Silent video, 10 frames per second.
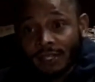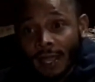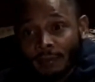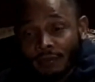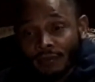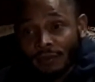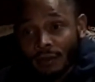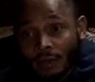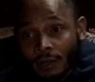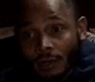types
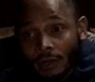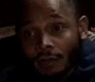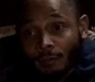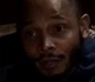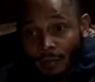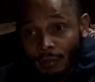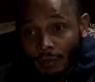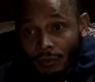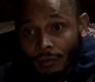of people?